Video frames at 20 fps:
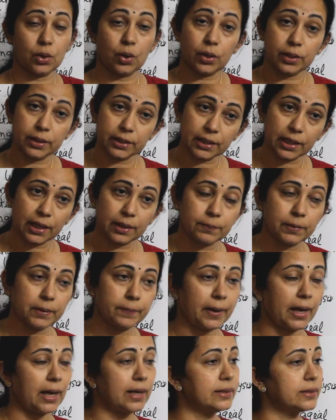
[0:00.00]
or it can be
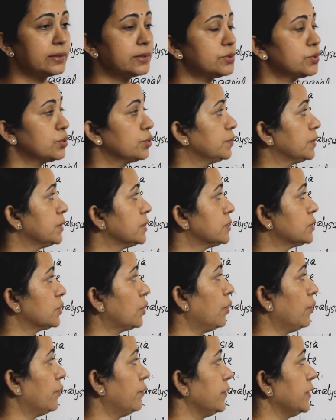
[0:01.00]
malignant tumors
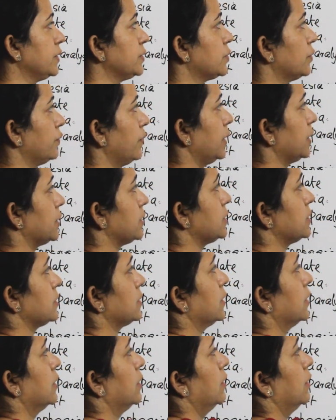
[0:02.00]
of
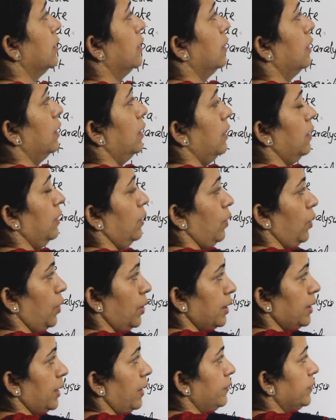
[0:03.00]
esophagus,
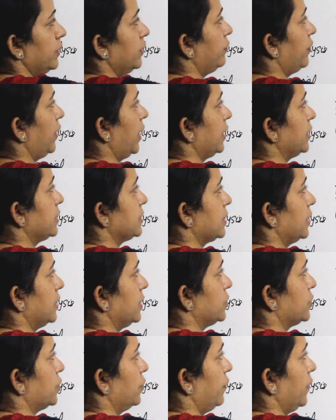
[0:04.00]
oral cavity, pharynx and
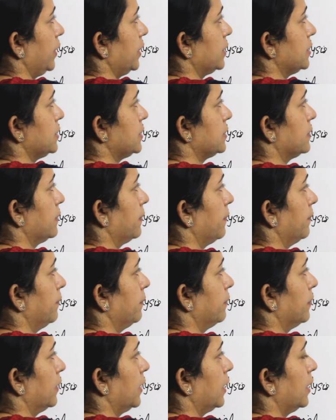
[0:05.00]
esophagus.
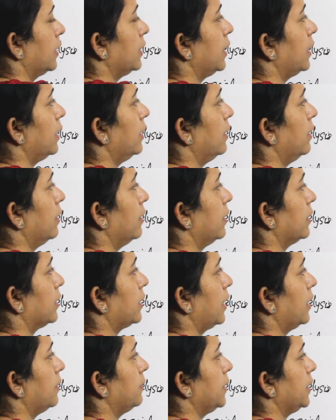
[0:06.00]
Then it
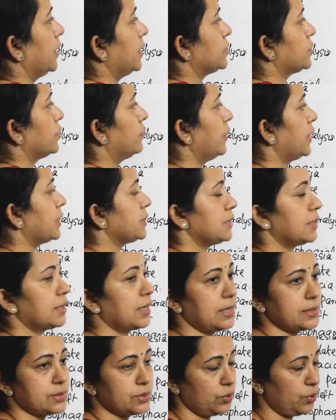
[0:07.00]
can be an esophageal
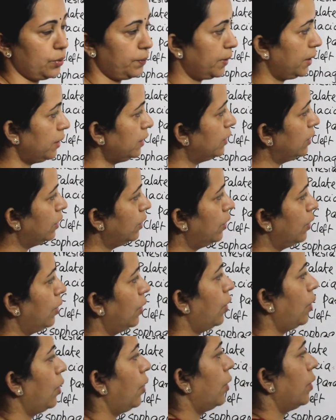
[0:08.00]
carcinoma
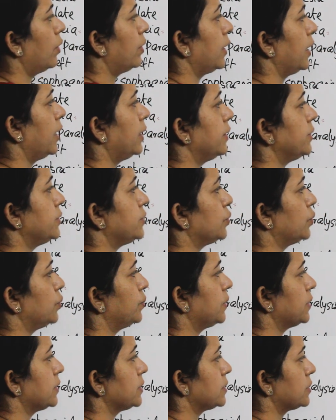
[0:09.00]
or any
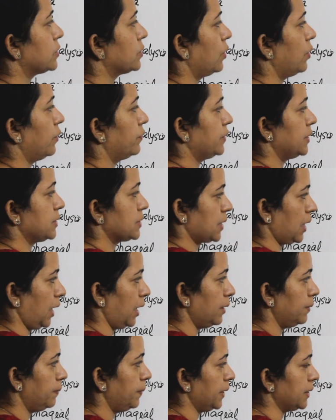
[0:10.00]
tumors of the
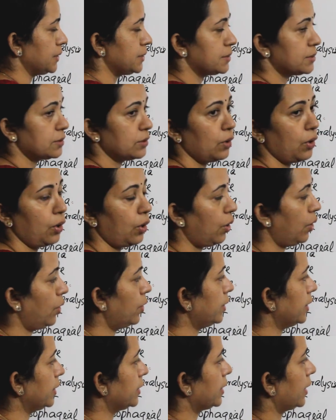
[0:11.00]
skull base,
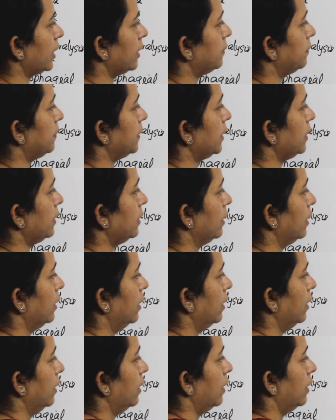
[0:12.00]
or it can be
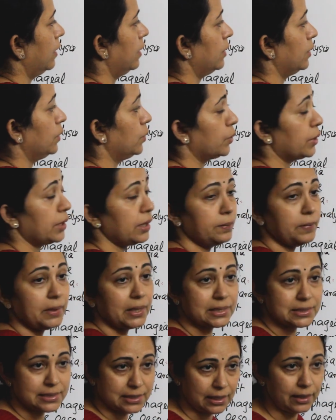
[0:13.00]

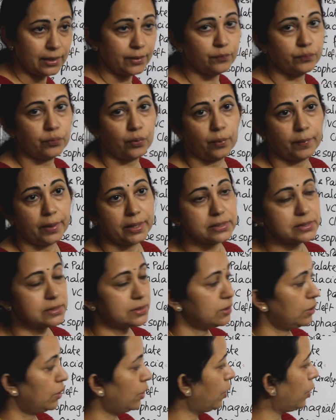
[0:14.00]
leukemias and
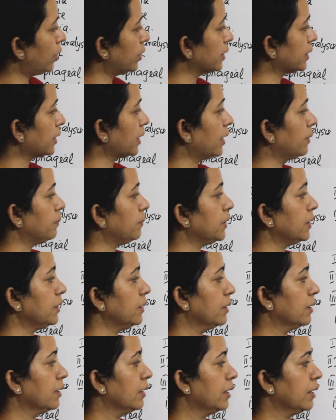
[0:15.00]
lymphomas, or it can
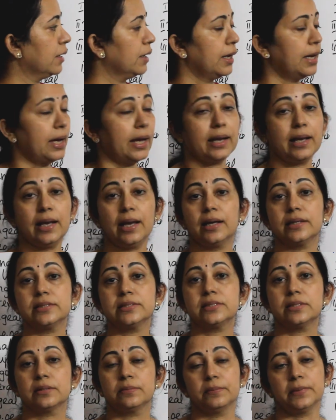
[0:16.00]
be
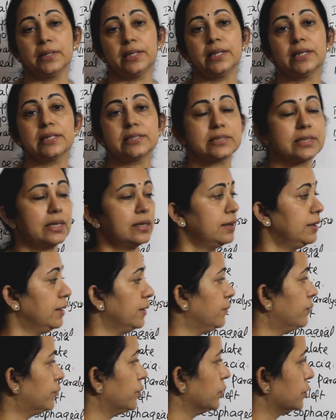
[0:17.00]
enlarged mediastinal
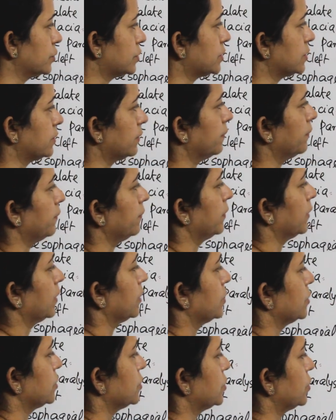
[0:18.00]
lymph nodes.
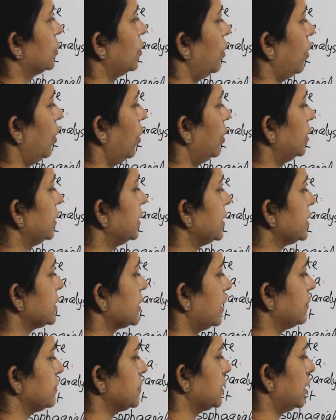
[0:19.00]
So all these
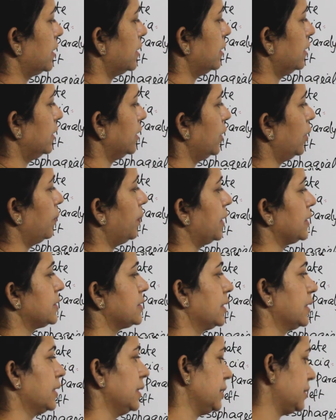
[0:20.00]
comes under
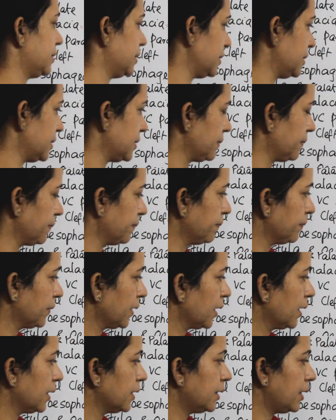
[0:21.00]
neoplastic lesions.
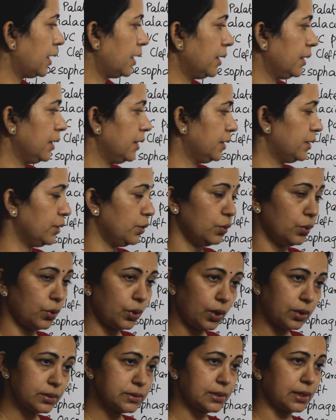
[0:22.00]
Then in
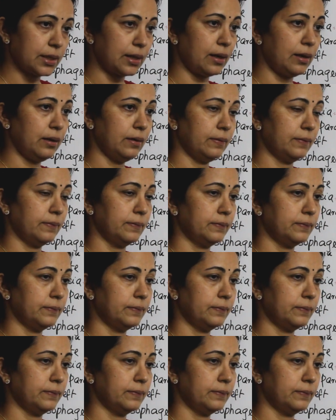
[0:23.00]
neurological,